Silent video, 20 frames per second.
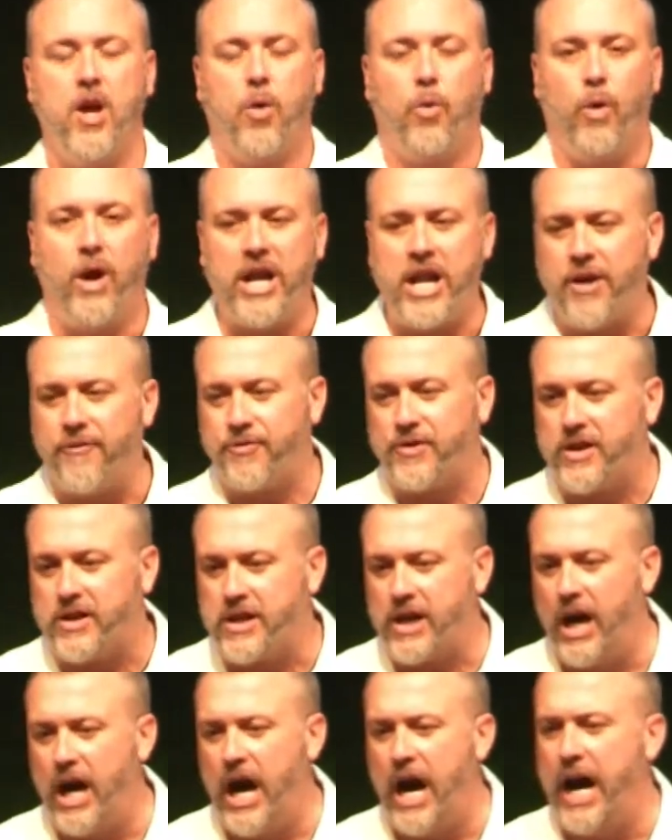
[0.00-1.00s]
What if
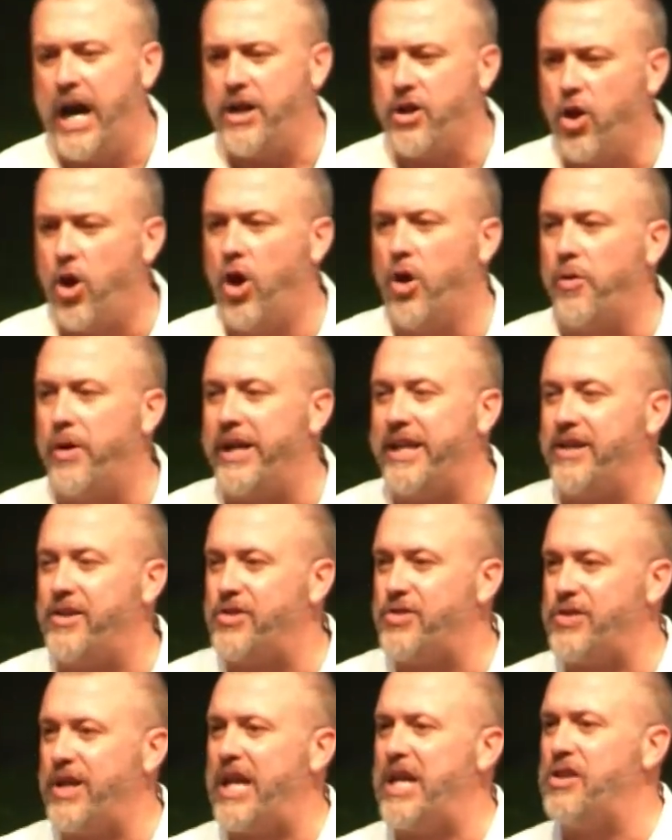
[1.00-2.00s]
God already
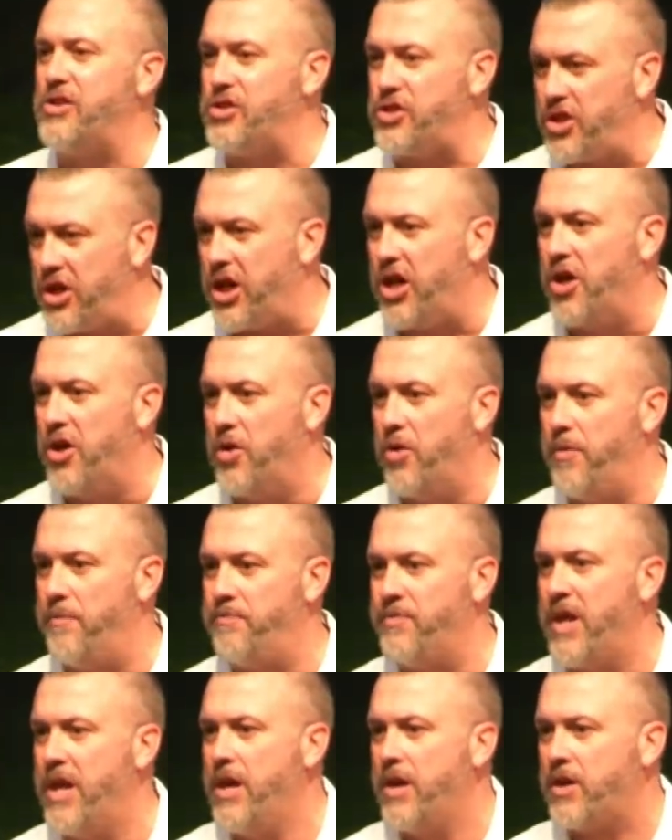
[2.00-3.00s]
sees you
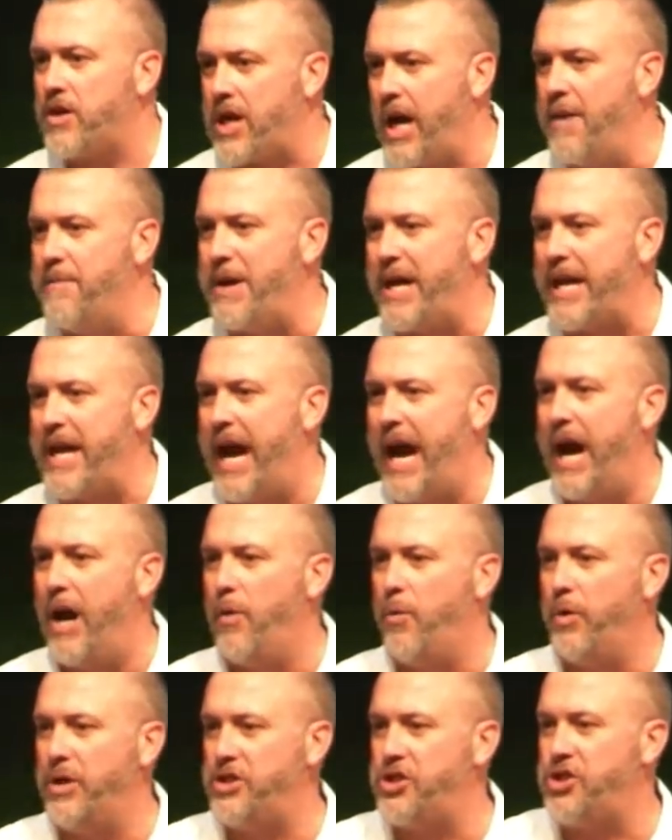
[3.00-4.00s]
coming
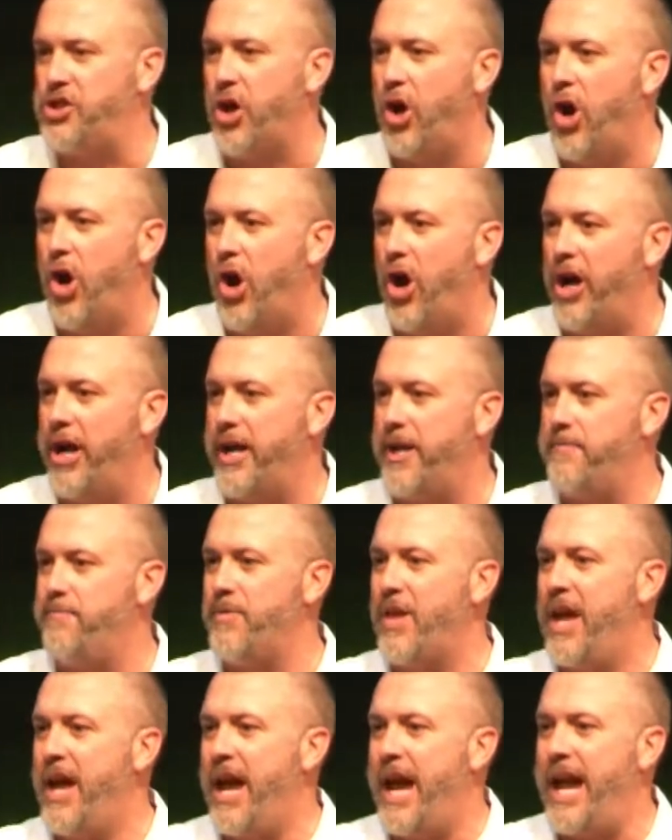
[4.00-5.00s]
out with joy
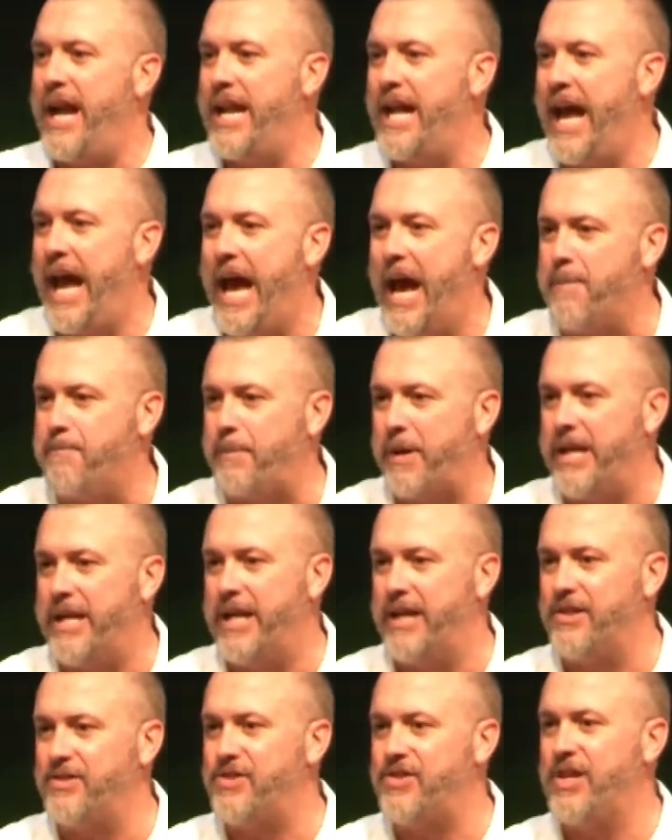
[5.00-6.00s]
and
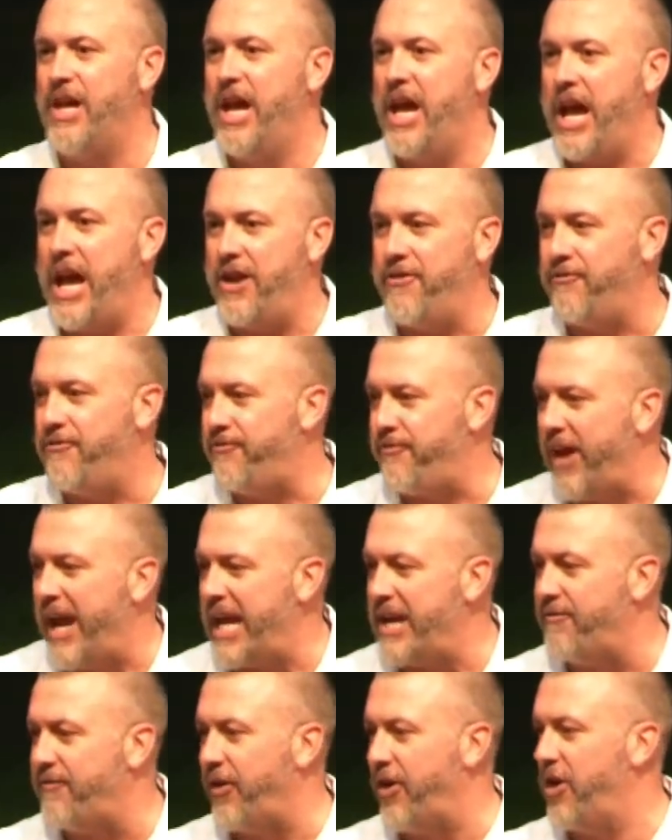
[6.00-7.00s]
happiness and
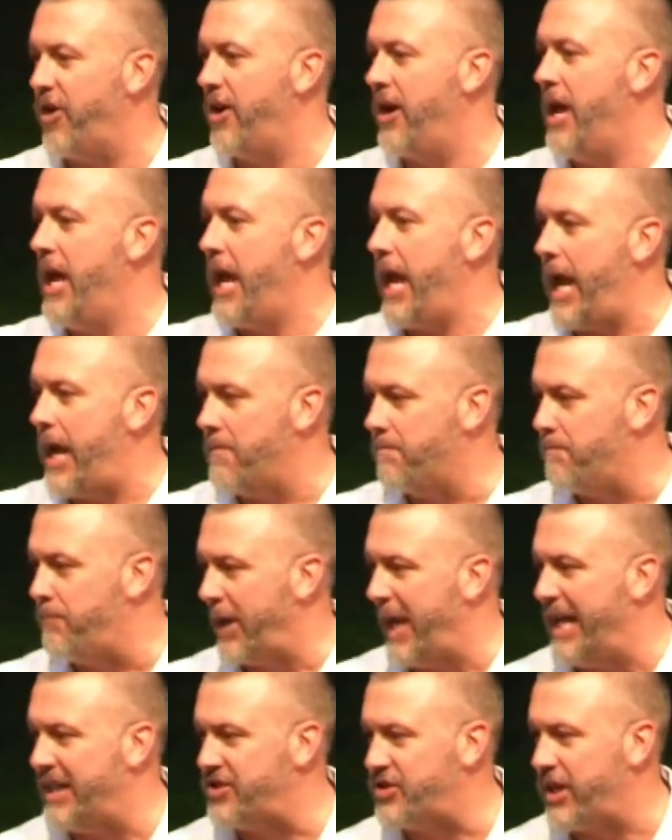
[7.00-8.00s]
favor and
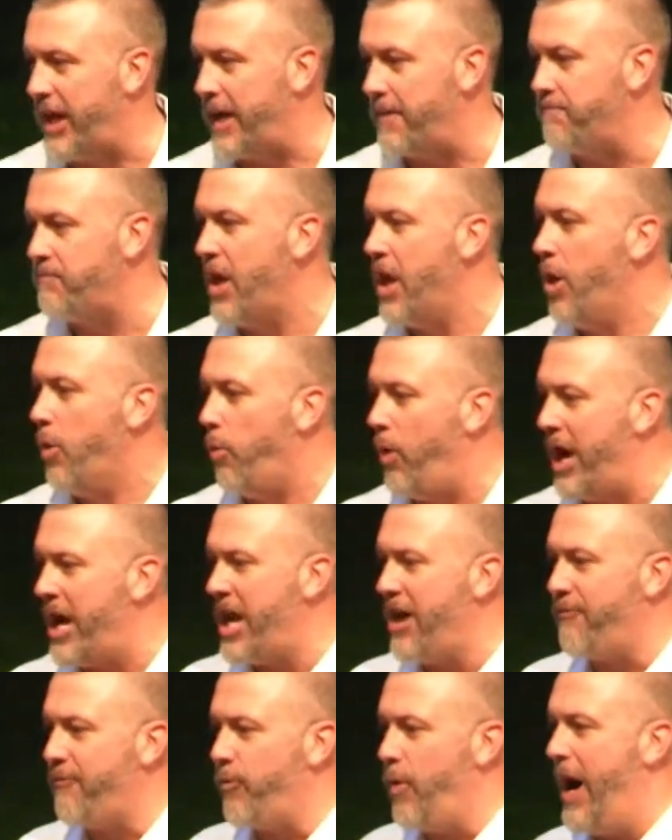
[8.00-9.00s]
blessing? What
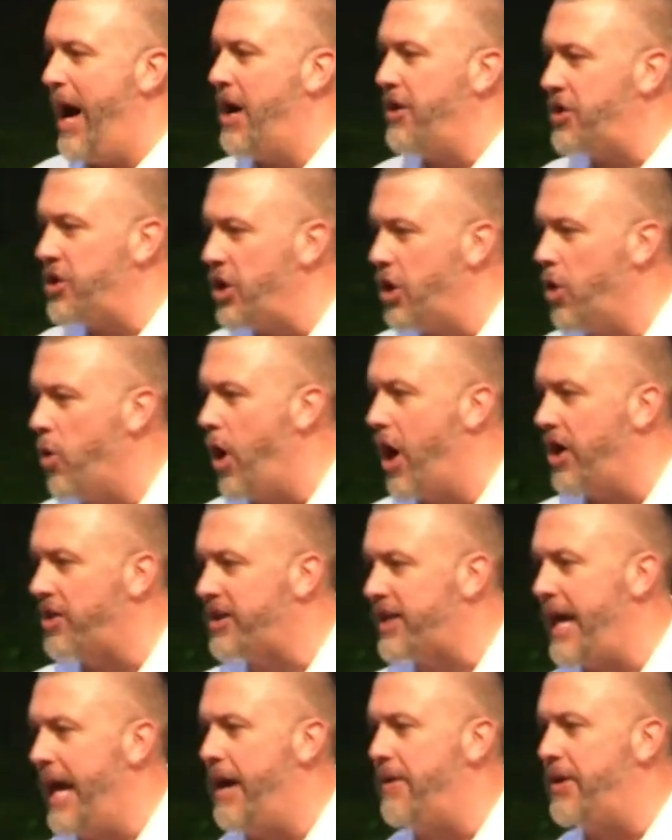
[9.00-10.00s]
if while you are
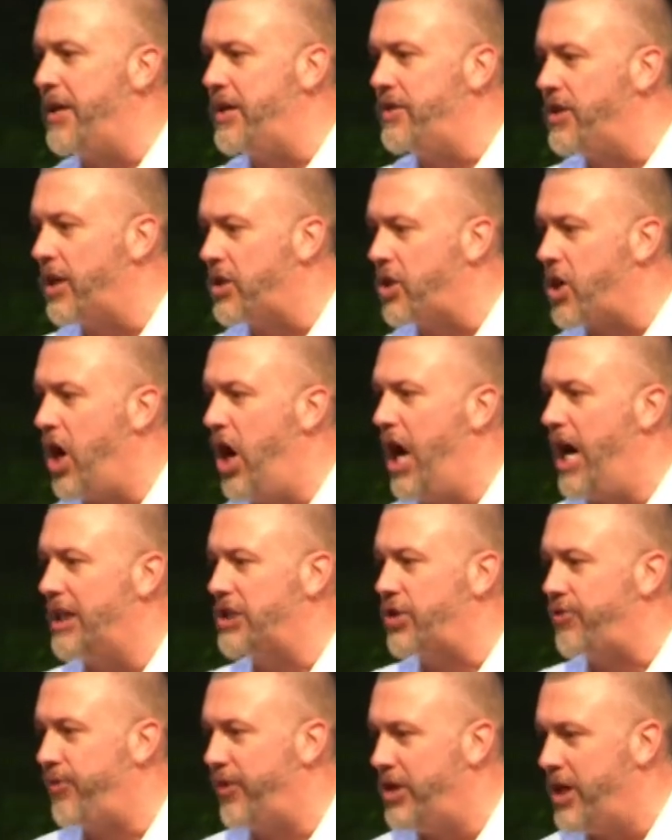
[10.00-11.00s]
counting the
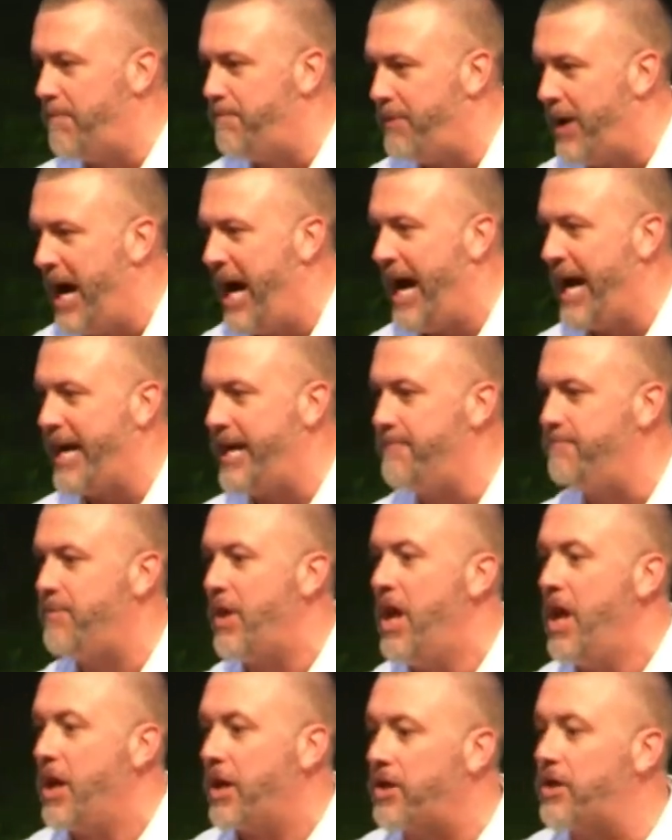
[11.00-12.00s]
cost for the bite,
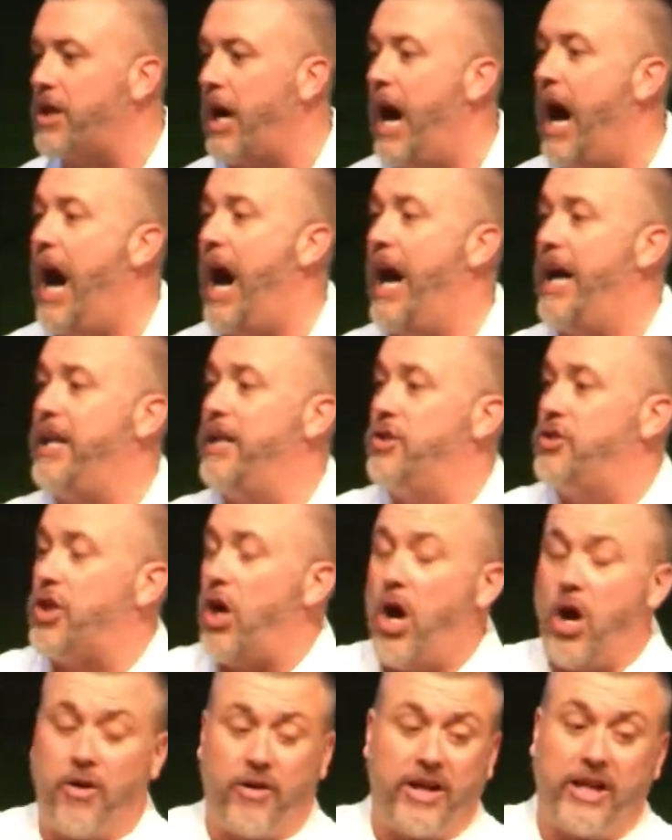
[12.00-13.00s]
God is
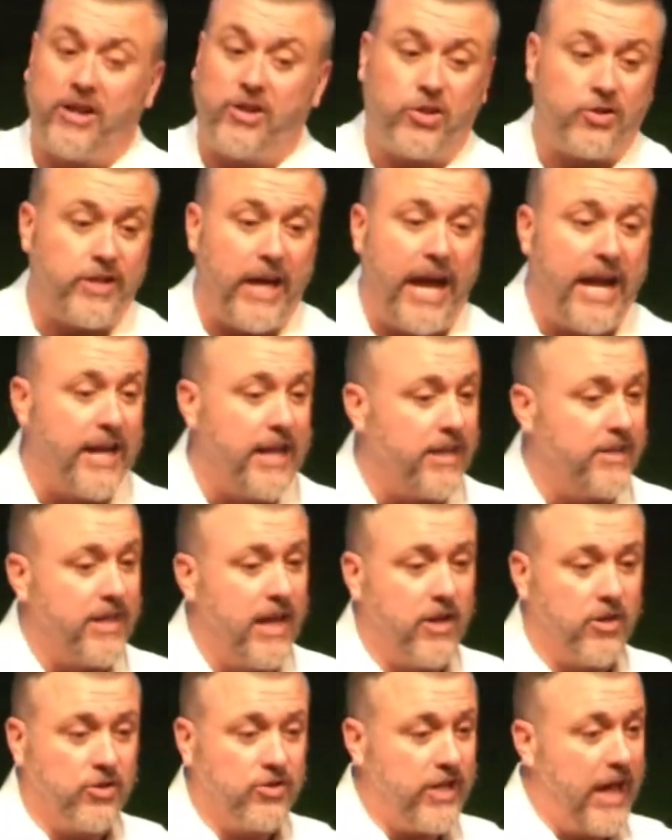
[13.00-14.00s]
already standing
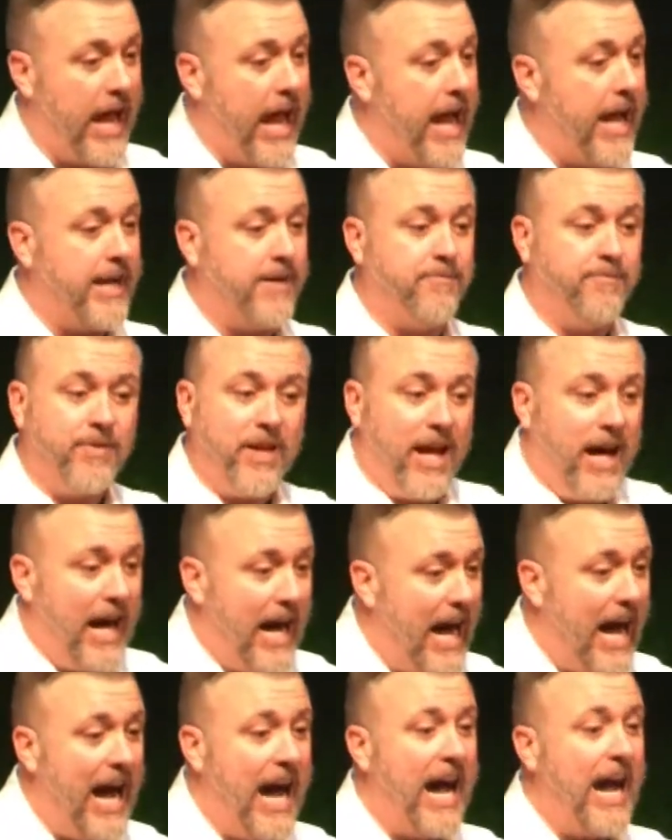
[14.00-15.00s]
there saying,
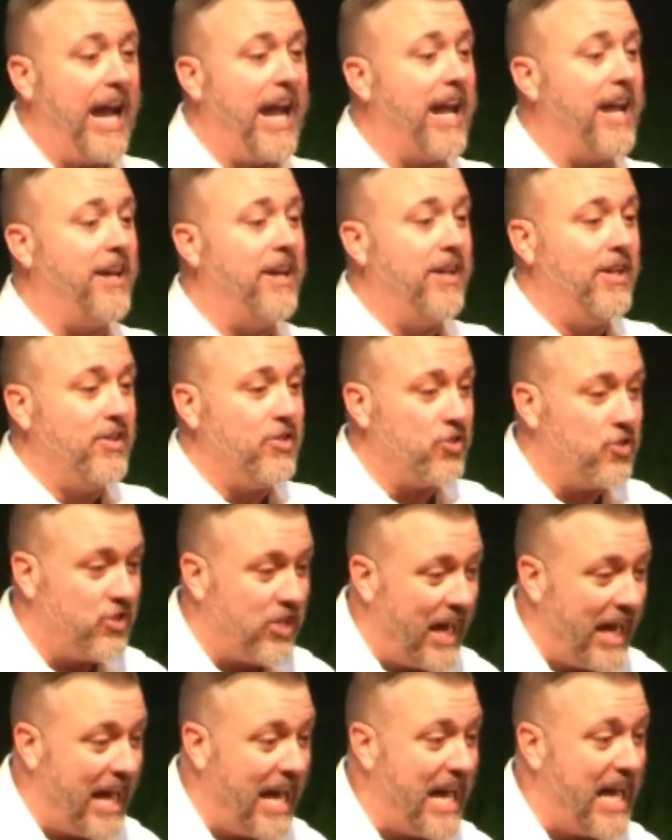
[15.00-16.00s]
"I
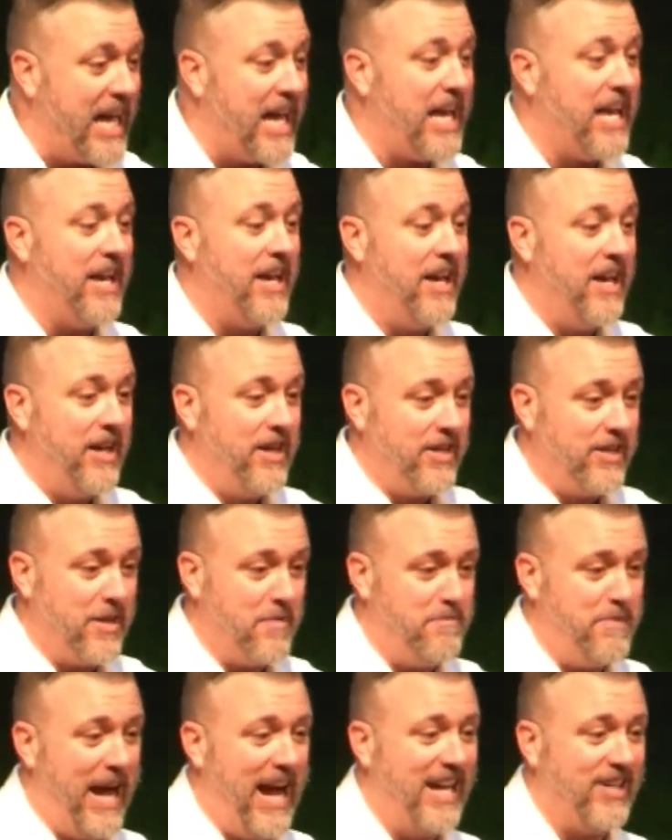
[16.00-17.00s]
see the
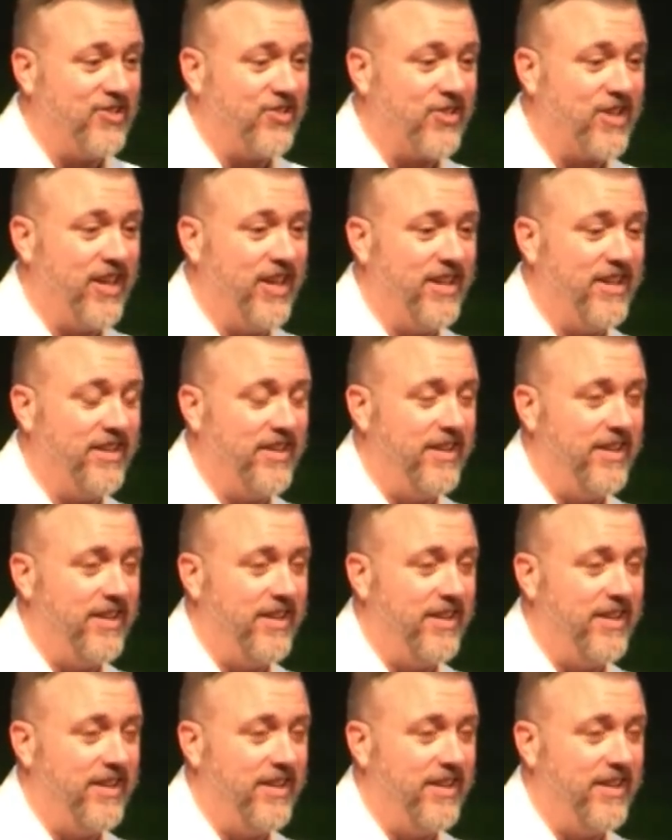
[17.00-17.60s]
basket"?